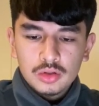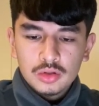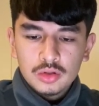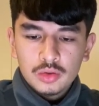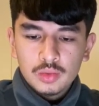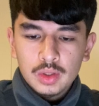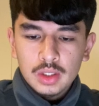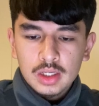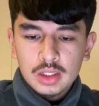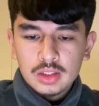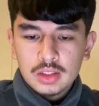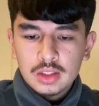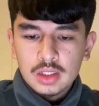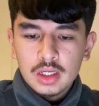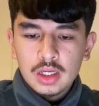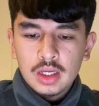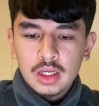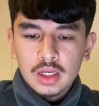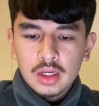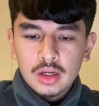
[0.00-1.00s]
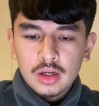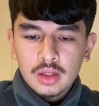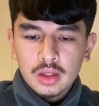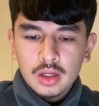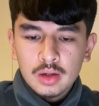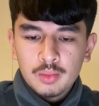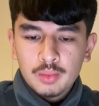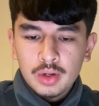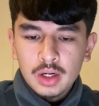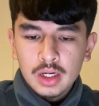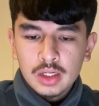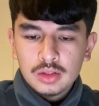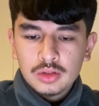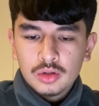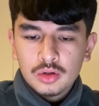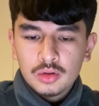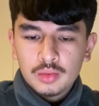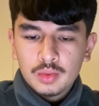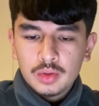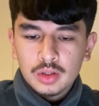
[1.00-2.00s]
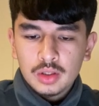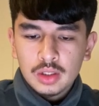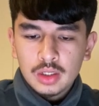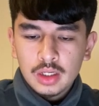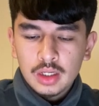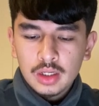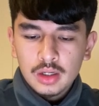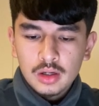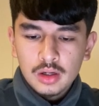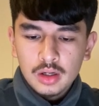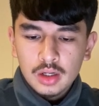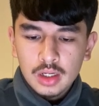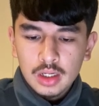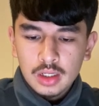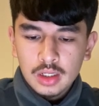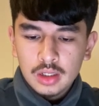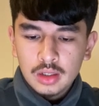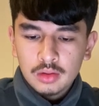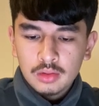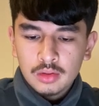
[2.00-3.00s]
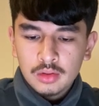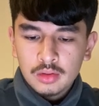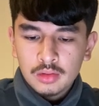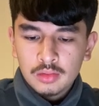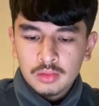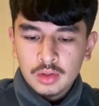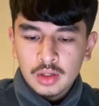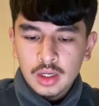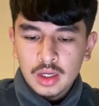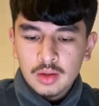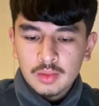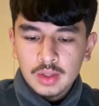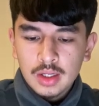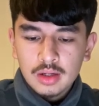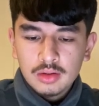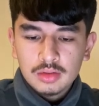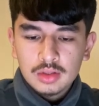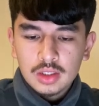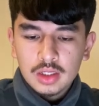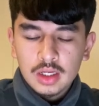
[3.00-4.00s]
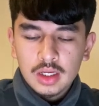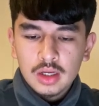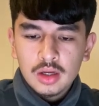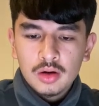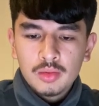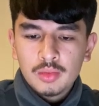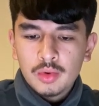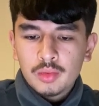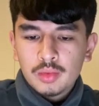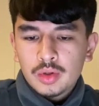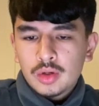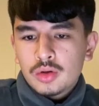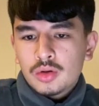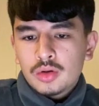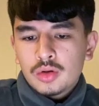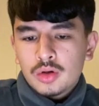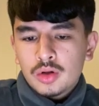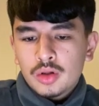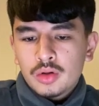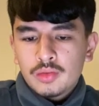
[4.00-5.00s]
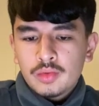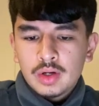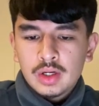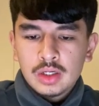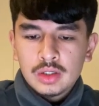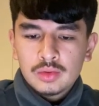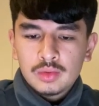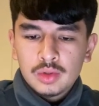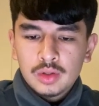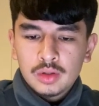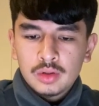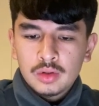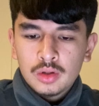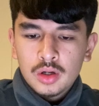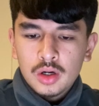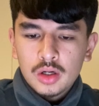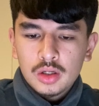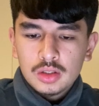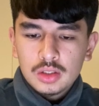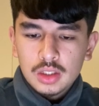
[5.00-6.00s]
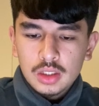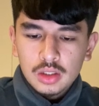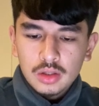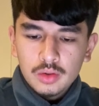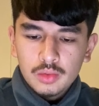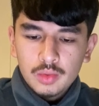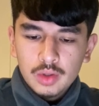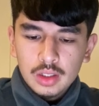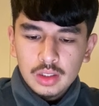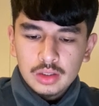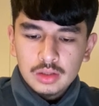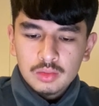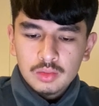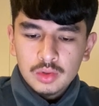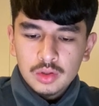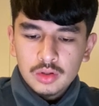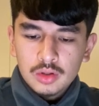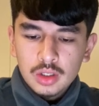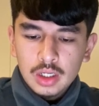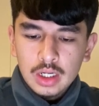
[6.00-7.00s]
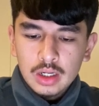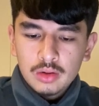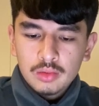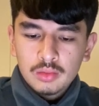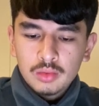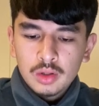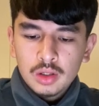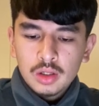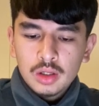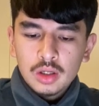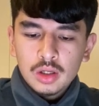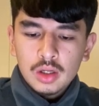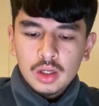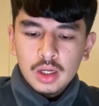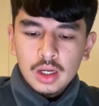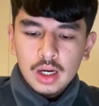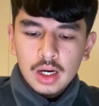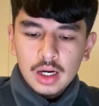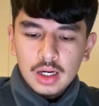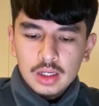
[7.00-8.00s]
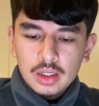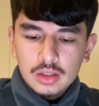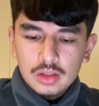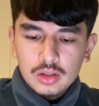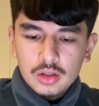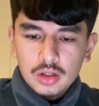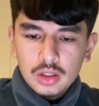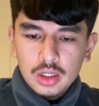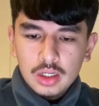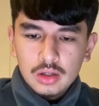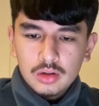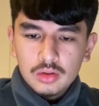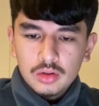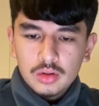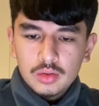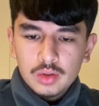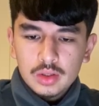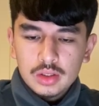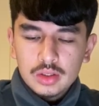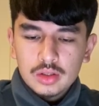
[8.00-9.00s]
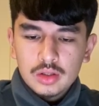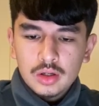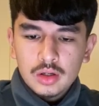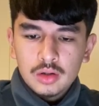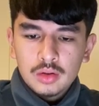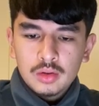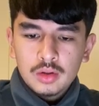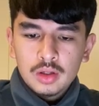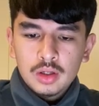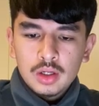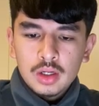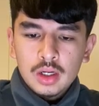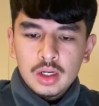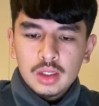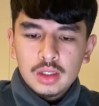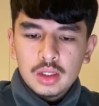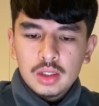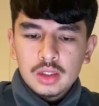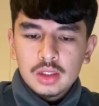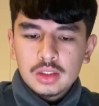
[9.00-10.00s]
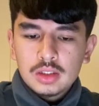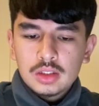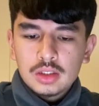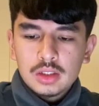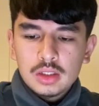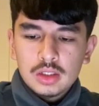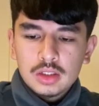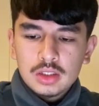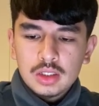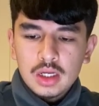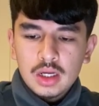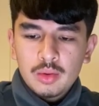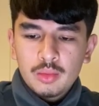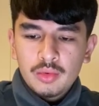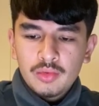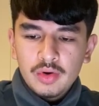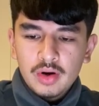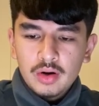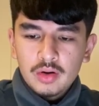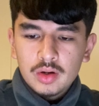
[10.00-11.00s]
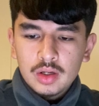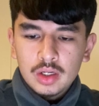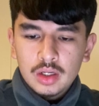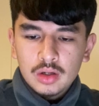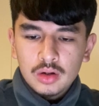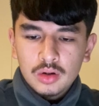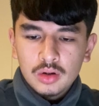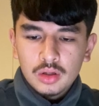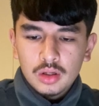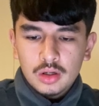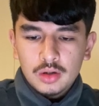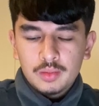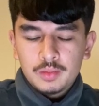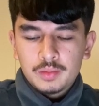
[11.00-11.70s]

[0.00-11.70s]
So we can see here that price opened here and it came down to here, but we don't know the range. We can't see the wicks. We don't know how high it's gone, how low it's gone. And then this is the same without any colour.